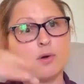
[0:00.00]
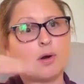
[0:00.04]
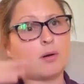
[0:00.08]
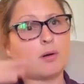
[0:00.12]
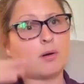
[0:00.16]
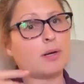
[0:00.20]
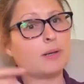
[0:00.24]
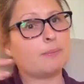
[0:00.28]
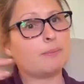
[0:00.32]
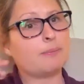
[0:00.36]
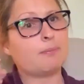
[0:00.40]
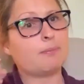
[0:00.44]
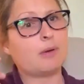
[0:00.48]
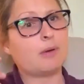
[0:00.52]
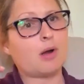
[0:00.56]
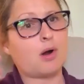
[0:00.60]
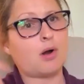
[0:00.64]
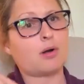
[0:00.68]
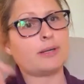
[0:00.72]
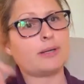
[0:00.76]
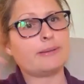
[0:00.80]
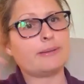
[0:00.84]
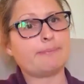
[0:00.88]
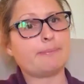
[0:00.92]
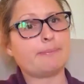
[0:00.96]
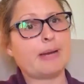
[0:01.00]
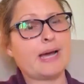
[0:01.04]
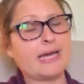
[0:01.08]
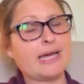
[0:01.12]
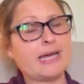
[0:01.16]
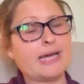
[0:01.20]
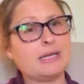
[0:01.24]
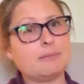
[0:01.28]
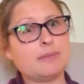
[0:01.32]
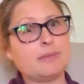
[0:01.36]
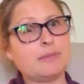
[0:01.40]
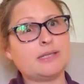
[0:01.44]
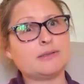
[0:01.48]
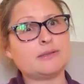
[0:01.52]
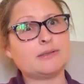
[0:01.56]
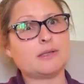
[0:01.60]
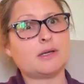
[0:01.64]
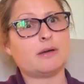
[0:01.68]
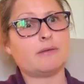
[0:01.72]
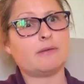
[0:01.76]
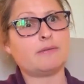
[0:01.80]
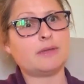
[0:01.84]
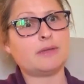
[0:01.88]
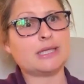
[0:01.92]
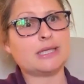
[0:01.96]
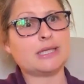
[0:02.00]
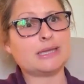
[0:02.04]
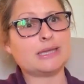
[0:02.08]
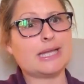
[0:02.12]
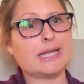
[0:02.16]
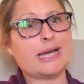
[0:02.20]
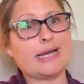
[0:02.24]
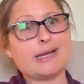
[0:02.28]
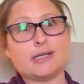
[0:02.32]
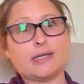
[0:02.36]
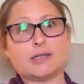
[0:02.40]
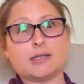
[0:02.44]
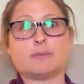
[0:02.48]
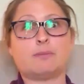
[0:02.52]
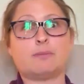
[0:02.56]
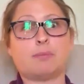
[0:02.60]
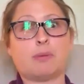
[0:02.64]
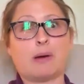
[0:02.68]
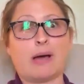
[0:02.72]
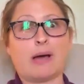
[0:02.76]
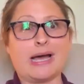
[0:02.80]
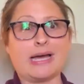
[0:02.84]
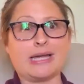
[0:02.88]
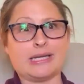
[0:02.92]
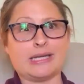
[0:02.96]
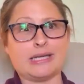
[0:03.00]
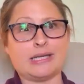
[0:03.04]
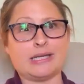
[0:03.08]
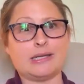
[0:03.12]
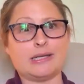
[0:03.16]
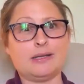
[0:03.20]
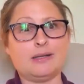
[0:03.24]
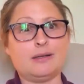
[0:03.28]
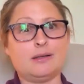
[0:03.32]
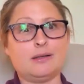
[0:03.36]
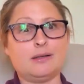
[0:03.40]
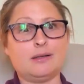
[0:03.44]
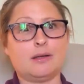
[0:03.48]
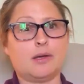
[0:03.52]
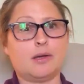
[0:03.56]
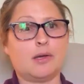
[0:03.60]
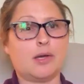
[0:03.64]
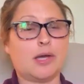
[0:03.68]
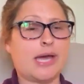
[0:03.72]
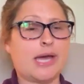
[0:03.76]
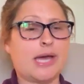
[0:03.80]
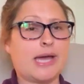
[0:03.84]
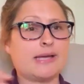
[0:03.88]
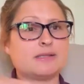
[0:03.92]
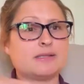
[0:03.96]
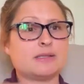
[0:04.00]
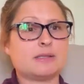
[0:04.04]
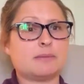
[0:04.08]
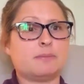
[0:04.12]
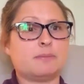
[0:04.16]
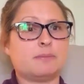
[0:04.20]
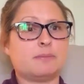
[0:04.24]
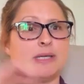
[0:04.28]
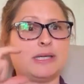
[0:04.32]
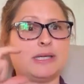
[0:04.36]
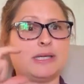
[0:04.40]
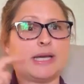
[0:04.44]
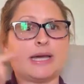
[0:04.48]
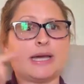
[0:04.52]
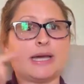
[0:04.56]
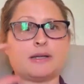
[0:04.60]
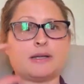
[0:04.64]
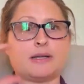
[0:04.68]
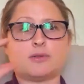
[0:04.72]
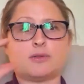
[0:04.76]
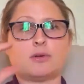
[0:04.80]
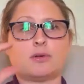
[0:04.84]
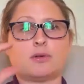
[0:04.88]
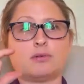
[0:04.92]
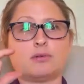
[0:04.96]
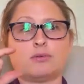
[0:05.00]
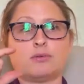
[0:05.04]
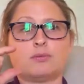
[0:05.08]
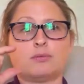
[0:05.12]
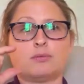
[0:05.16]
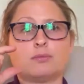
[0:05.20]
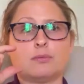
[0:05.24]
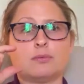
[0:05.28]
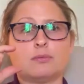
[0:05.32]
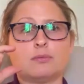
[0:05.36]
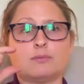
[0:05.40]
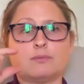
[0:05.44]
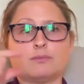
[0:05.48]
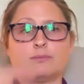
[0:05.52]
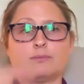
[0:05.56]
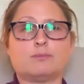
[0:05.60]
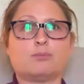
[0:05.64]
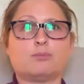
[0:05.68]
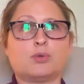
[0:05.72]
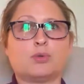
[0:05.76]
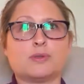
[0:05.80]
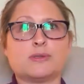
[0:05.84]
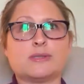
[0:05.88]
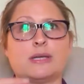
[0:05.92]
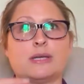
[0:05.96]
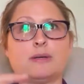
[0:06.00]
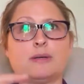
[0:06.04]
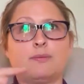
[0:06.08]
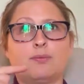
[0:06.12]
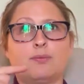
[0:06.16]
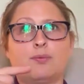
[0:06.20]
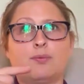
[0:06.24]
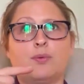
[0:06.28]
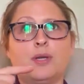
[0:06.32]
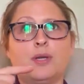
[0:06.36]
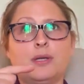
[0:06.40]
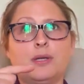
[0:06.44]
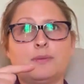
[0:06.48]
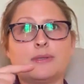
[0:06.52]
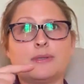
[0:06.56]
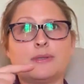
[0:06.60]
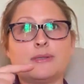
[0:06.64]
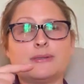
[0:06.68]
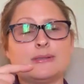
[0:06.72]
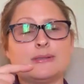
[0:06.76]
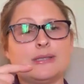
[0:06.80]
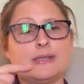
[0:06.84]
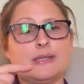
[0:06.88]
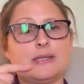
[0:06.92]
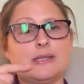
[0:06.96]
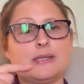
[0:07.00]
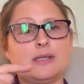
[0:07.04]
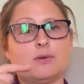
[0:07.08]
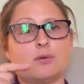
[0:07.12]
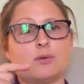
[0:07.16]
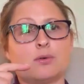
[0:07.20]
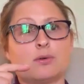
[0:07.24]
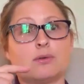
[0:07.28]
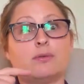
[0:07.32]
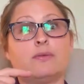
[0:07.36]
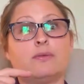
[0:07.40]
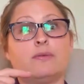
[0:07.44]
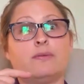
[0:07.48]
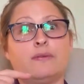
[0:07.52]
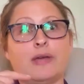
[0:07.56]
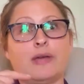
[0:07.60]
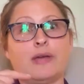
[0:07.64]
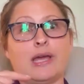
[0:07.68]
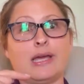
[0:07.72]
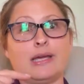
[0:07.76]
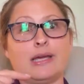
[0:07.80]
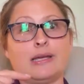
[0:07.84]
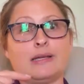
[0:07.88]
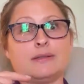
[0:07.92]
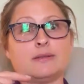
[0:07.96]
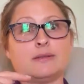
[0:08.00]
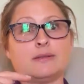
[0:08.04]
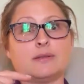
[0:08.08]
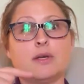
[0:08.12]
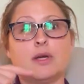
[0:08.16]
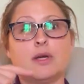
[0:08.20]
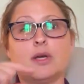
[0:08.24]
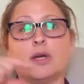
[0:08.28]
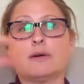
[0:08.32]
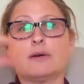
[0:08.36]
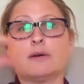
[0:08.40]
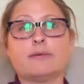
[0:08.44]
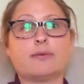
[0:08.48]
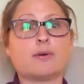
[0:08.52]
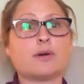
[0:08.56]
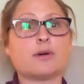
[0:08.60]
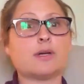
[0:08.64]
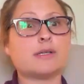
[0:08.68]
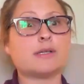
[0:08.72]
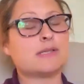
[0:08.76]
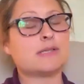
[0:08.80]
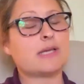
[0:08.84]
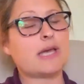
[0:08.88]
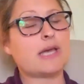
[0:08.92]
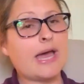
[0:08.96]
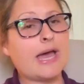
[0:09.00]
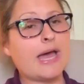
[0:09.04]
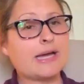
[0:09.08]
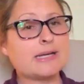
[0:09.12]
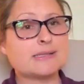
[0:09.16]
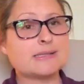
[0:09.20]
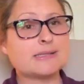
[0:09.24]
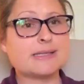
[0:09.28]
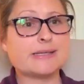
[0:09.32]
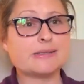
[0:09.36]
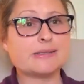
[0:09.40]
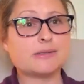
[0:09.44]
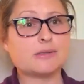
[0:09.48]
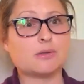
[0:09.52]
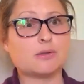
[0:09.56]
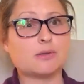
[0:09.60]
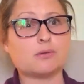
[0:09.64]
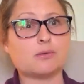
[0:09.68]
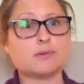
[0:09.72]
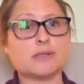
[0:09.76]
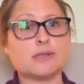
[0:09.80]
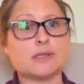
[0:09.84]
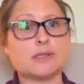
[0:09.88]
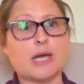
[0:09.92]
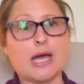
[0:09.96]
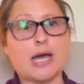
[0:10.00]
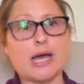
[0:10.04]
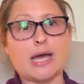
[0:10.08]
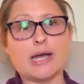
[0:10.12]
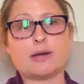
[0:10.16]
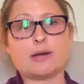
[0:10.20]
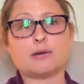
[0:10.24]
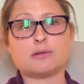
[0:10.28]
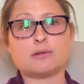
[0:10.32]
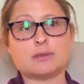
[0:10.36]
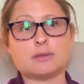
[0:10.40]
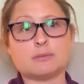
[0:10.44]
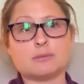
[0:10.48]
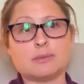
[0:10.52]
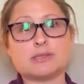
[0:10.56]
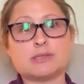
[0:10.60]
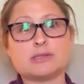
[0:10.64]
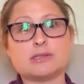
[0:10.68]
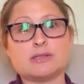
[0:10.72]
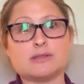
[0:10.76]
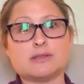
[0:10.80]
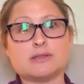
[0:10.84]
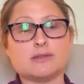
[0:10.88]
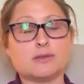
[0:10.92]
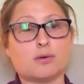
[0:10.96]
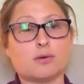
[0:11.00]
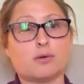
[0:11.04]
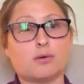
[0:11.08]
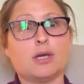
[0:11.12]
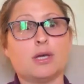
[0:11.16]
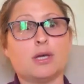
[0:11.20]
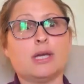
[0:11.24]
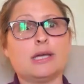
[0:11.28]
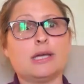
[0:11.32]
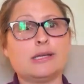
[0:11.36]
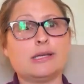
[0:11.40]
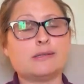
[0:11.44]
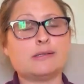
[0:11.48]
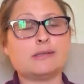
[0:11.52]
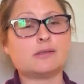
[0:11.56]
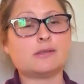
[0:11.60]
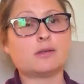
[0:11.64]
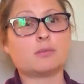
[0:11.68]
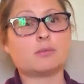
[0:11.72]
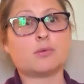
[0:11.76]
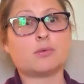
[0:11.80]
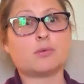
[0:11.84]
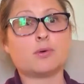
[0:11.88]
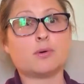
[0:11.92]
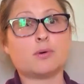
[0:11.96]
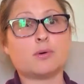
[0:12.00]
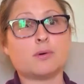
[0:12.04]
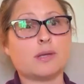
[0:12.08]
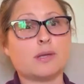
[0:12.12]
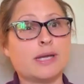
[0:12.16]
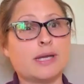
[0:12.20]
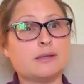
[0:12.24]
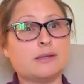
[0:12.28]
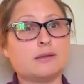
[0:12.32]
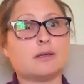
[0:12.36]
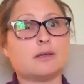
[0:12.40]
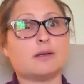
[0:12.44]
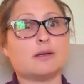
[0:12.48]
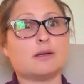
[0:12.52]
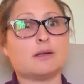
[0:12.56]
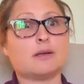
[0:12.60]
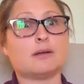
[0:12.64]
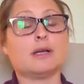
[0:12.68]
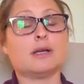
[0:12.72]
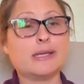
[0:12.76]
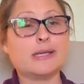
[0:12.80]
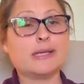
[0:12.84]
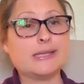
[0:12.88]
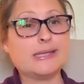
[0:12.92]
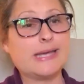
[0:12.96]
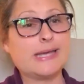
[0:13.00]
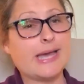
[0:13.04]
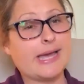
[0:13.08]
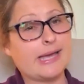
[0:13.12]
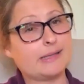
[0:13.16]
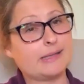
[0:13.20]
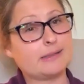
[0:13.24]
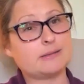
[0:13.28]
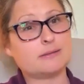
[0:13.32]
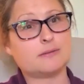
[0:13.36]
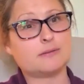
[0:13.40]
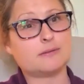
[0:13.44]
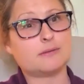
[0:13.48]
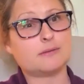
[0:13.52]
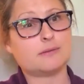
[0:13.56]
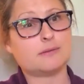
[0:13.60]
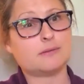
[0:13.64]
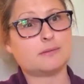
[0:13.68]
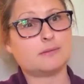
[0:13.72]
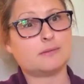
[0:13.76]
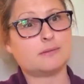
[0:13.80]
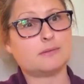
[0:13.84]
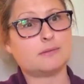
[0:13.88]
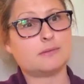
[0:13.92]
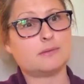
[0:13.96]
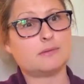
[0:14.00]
So our embodiment of the light body has to be at a certain, we'll say, frequency or phase for us to access those higher dimensions. So is there more light there? Yes.